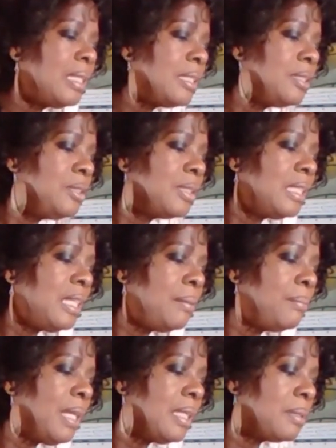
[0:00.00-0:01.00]
You can't
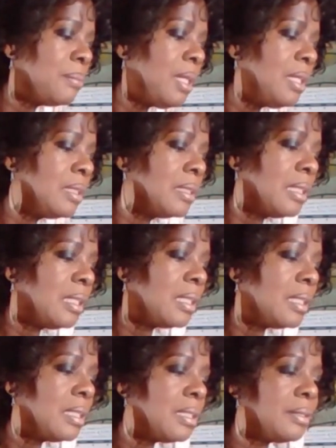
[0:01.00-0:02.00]
make them ugly.
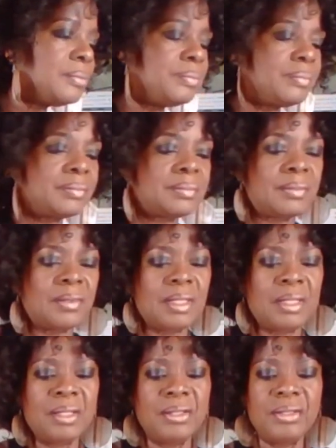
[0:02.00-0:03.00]

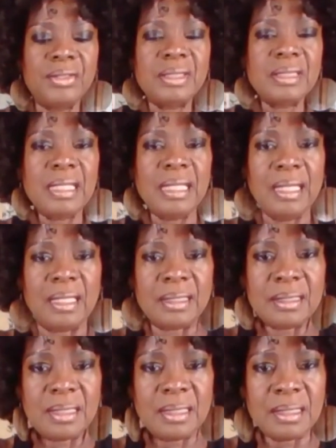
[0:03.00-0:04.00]
You just can't.